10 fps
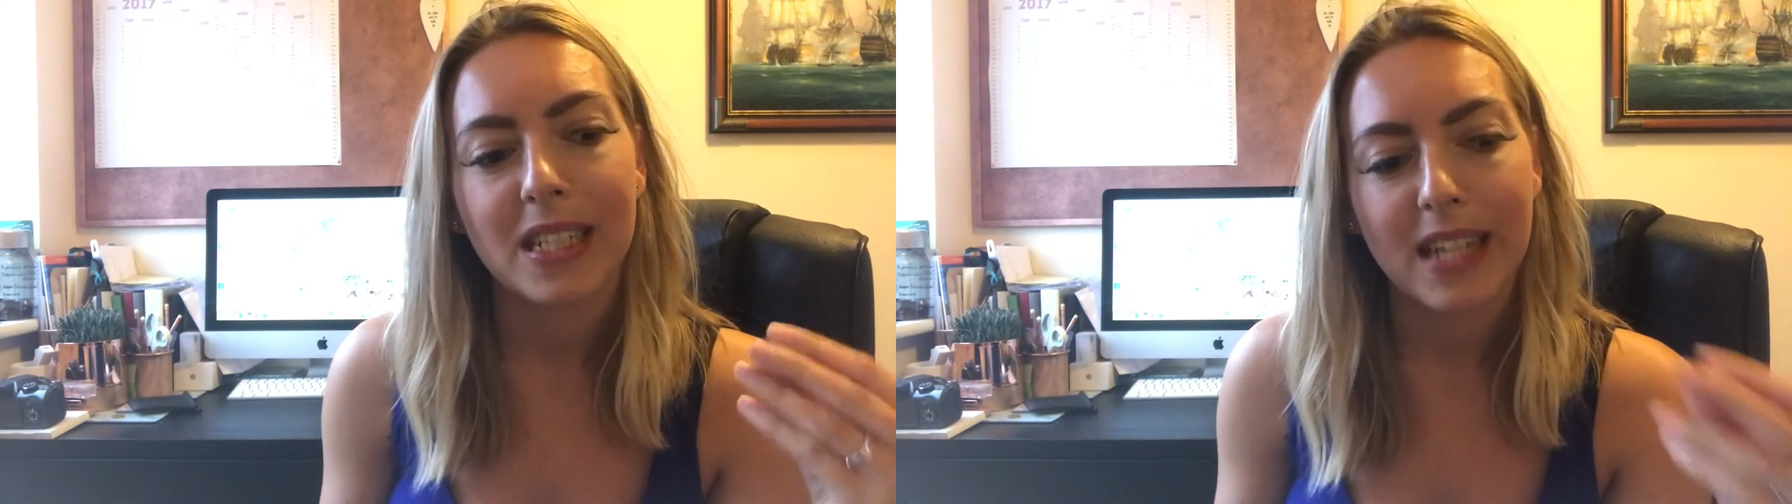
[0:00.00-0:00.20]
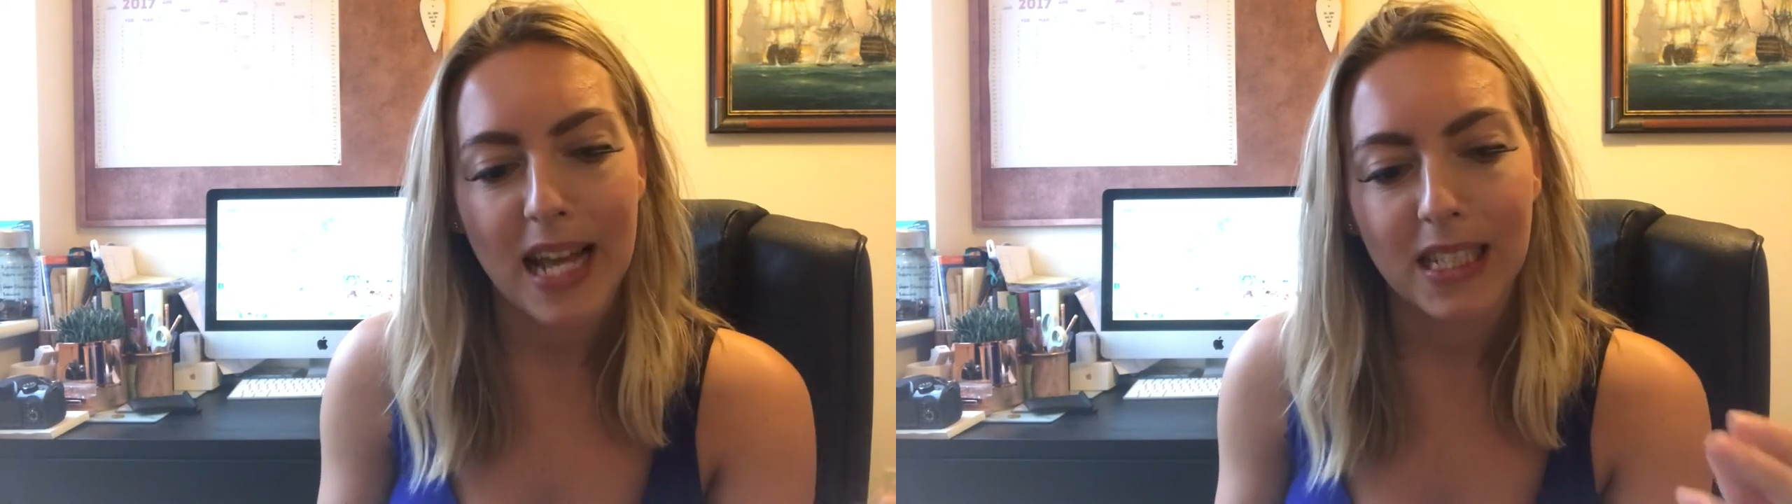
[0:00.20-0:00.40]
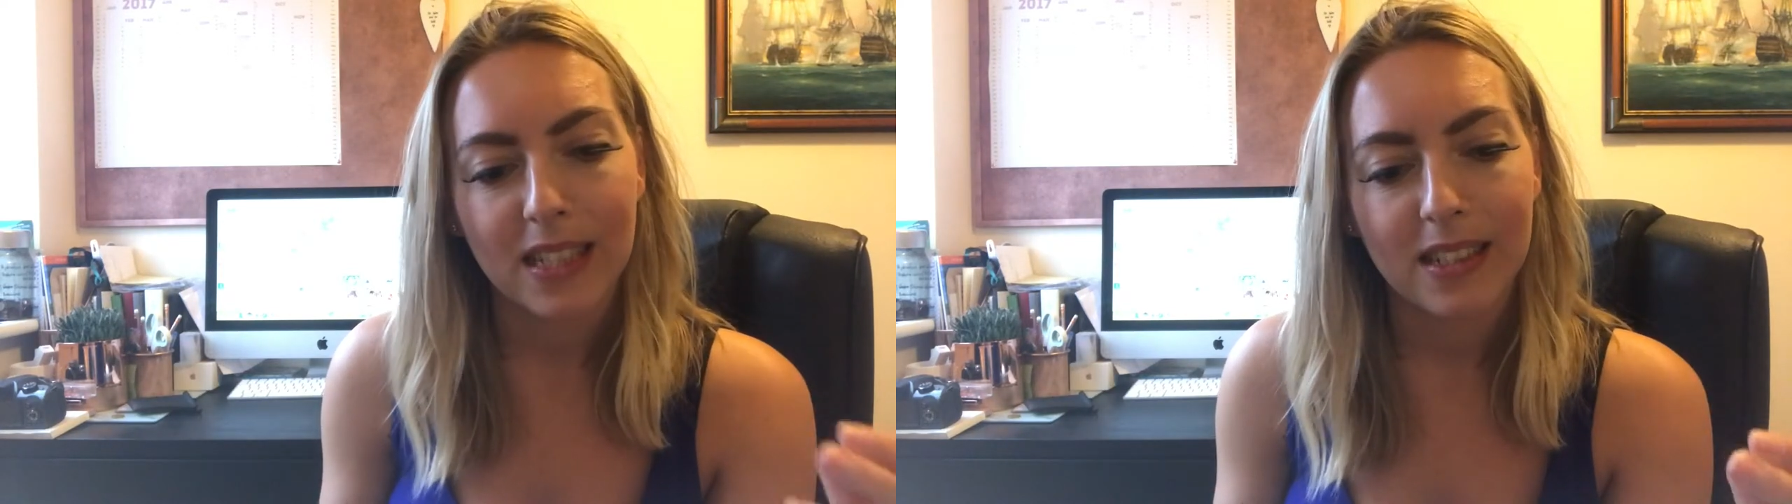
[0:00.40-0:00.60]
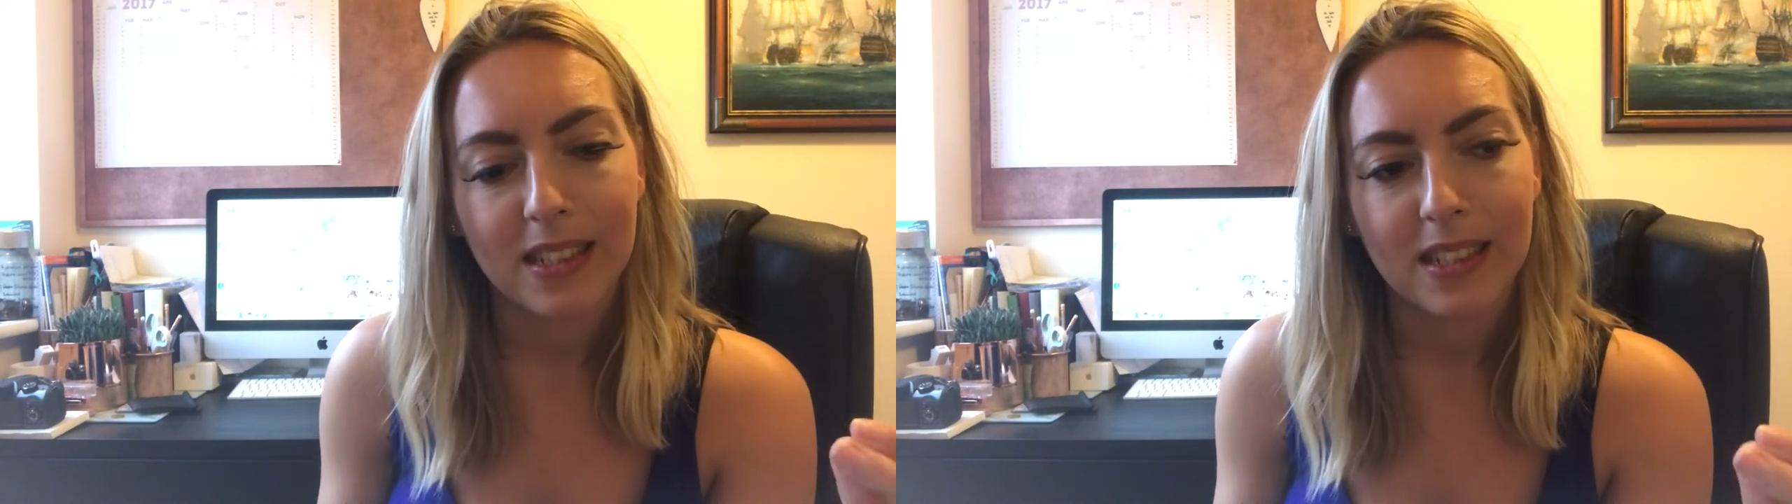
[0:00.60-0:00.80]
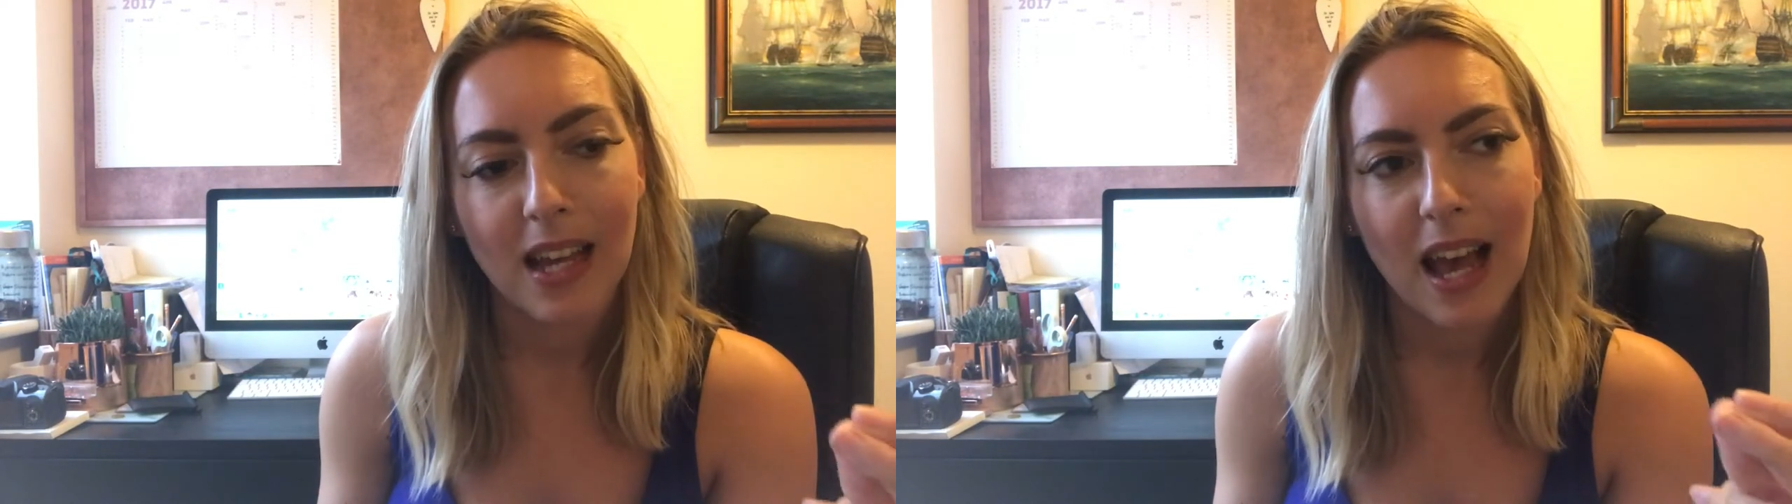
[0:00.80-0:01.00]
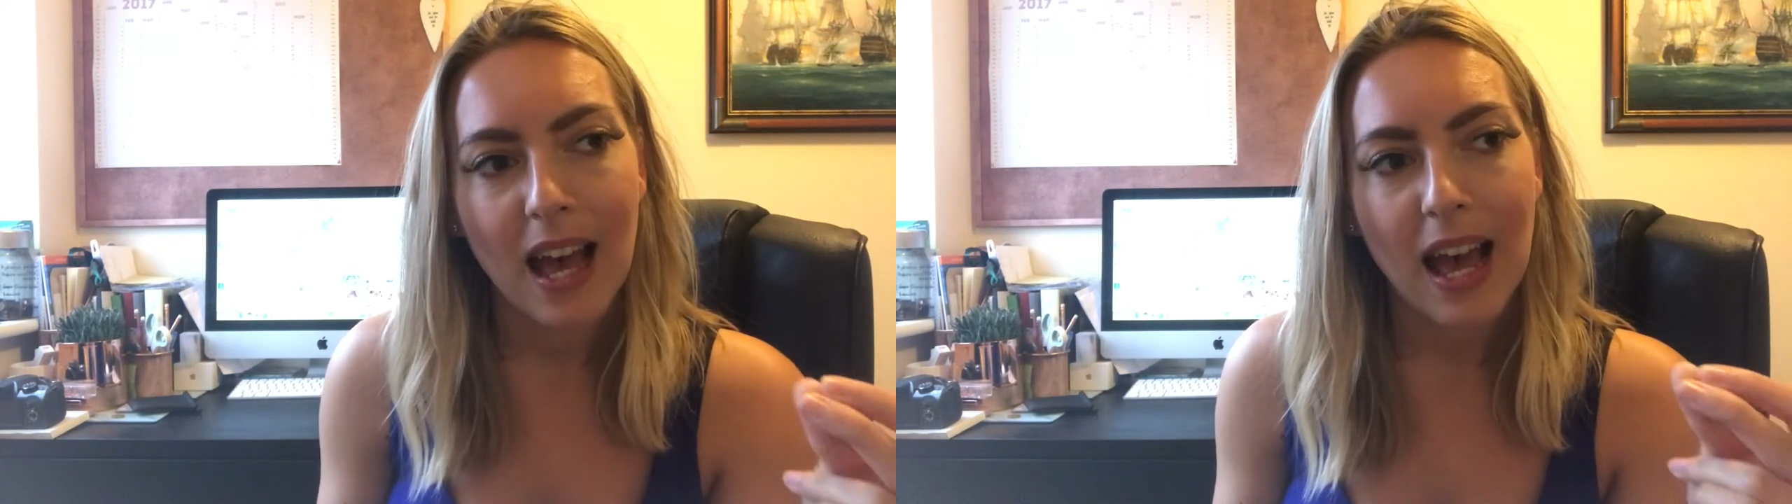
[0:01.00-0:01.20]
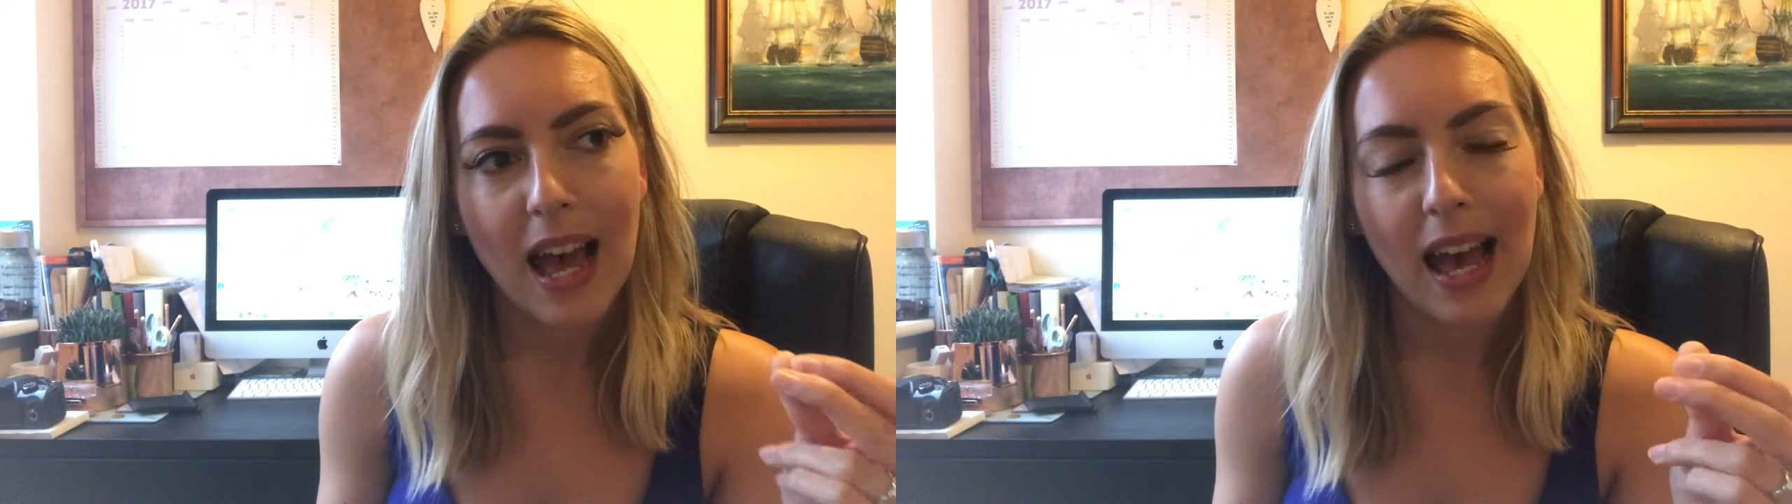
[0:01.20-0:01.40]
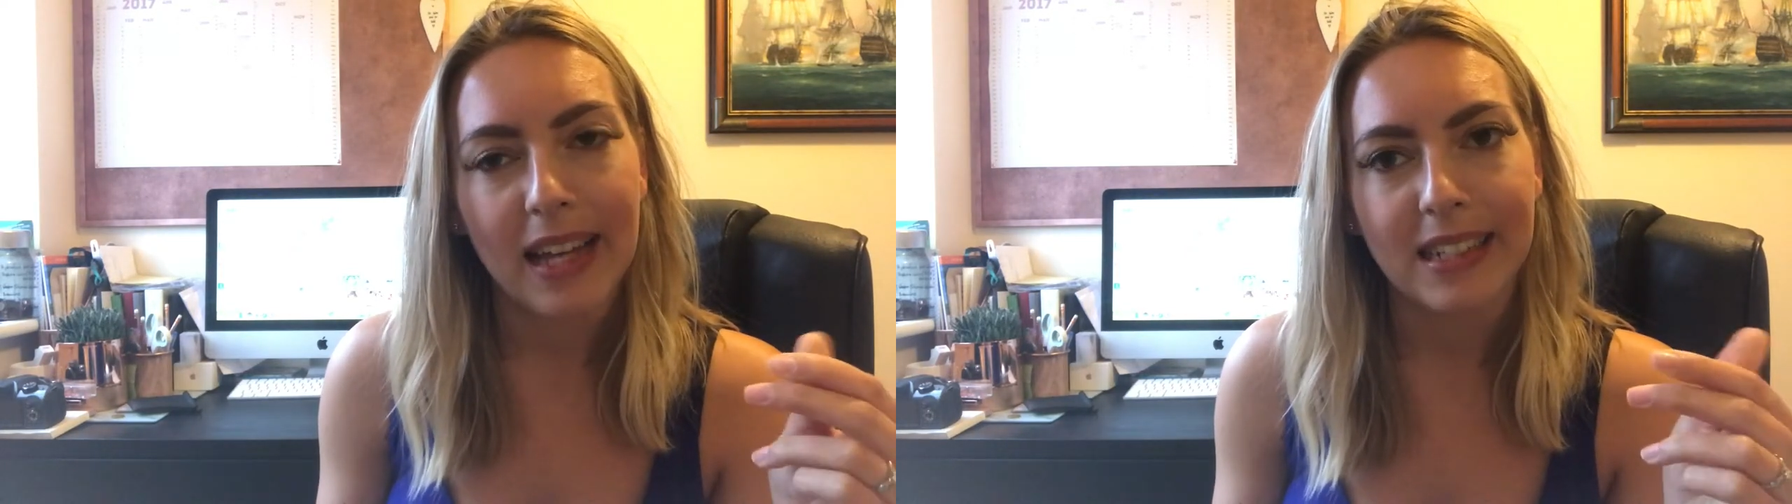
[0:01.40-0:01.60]
dense
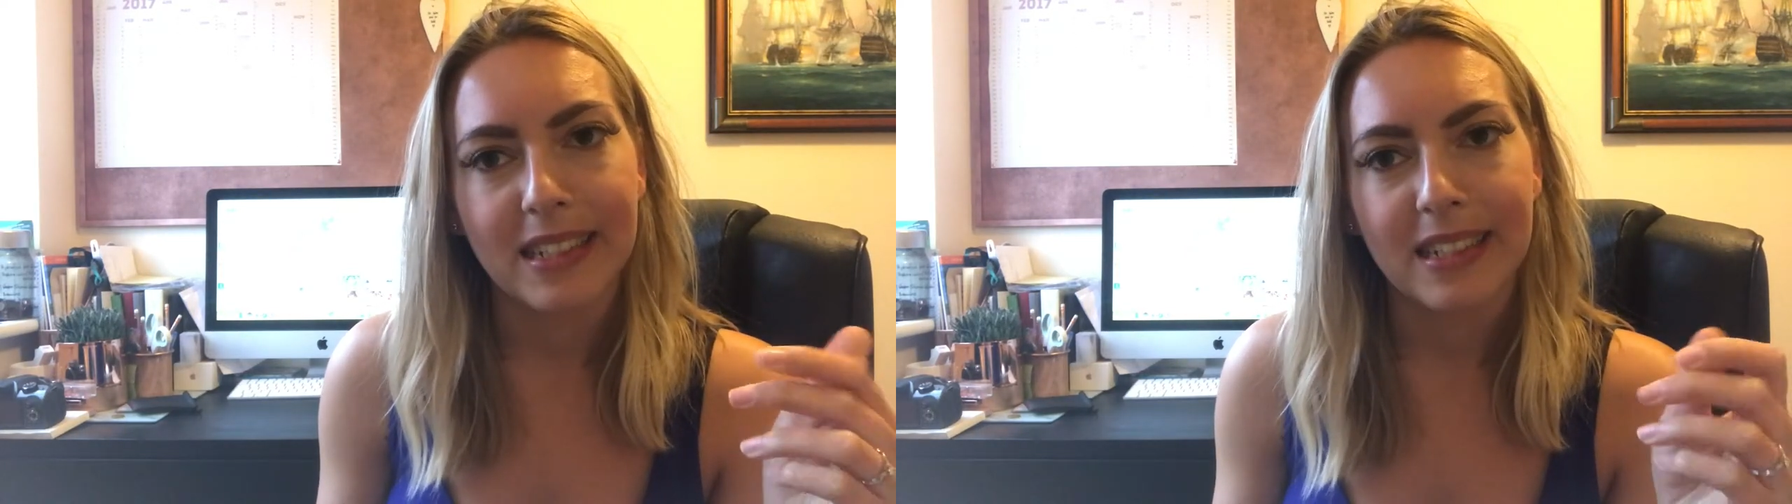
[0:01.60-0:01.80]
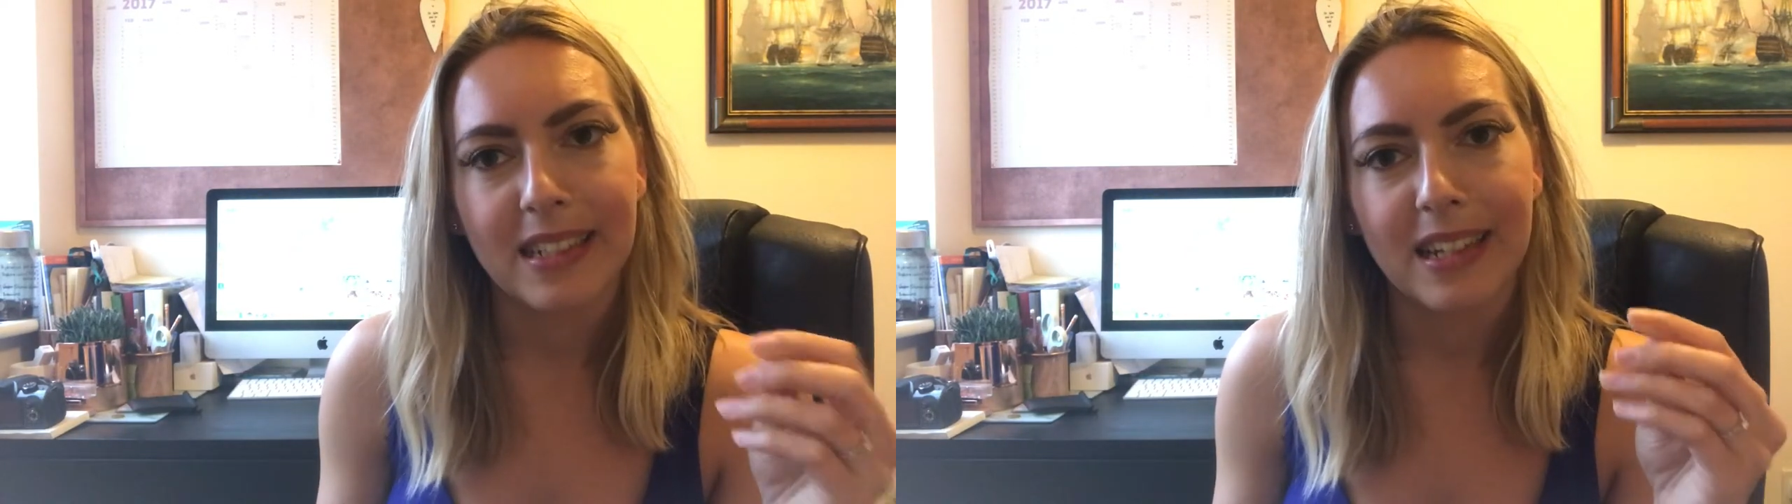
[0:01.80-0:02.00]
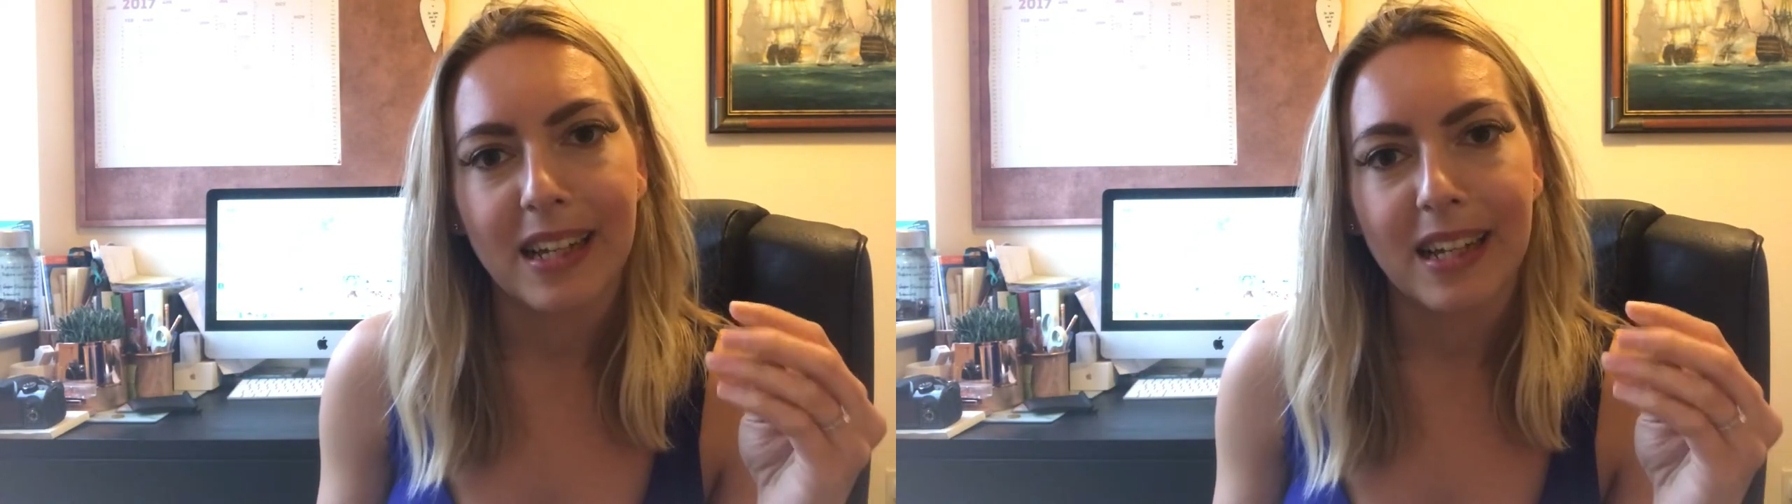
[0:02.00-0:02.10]
and